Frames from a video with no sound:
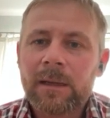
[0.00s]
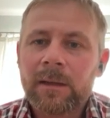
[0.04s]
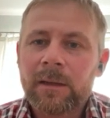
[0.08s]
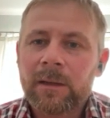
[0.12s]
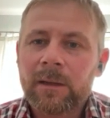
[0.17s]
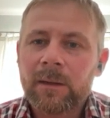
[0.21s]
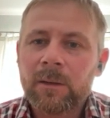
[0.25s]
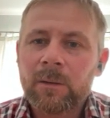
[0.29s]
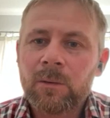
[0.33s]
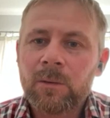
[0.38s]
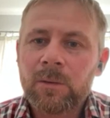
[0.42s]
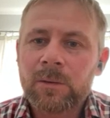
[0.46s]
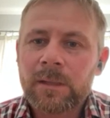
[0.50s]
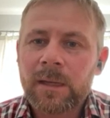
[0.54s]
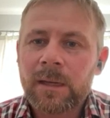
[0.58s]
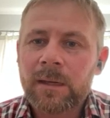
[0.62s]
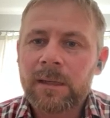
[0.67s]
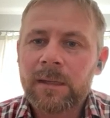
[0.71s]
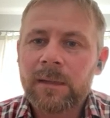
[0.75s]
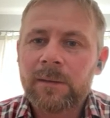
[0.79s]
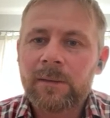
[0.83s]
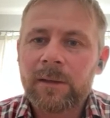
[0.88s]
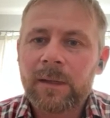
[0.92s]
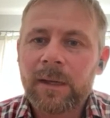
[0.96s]
Like, a horse
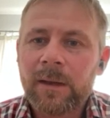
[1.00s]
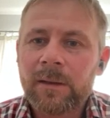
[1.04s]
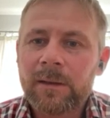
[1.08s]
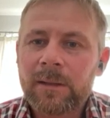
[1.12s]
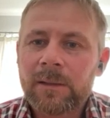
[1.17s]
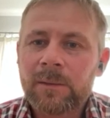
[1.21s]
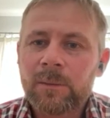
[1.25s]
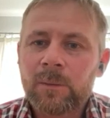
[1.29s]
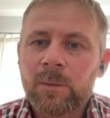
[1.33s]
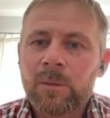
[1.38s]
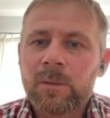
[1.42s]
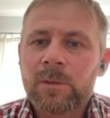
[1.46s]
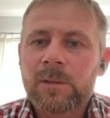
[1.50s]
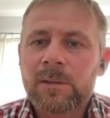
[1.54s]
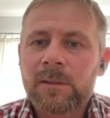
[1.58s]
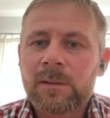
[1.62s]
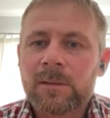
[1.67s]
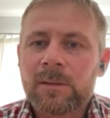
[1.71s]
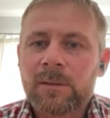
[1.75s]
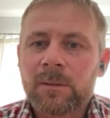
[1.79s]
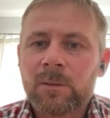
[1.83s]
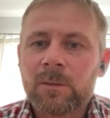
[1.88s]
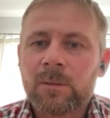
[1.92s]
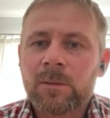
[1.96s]
only ever goes towards its
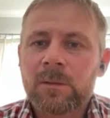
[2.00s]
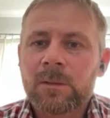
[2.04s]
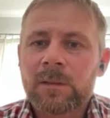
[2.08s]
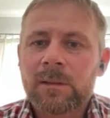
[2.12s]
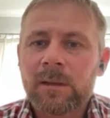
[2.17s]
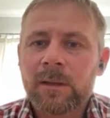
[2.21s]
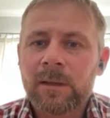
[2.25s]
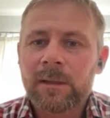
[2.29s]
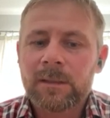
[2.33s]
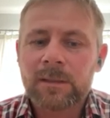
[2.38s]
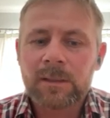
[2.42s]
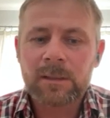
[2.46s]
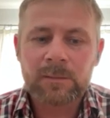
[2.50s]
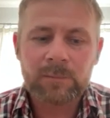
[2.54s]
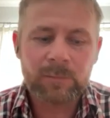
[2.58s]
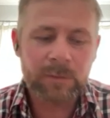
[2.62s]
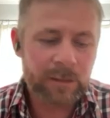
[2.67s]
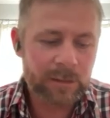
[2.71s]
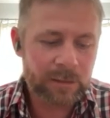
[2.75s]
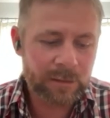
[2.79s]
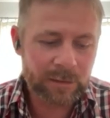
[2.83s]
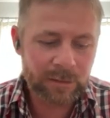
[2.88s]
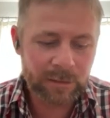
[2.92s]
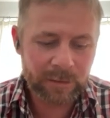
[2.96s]
thoughts. Like, just
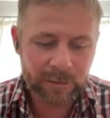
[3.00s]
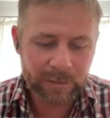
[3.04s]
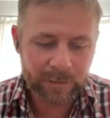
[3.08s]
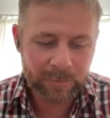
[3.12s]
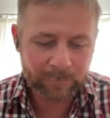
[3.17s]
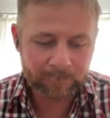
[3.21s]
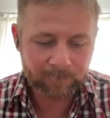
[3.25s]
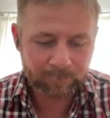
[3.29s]
recently,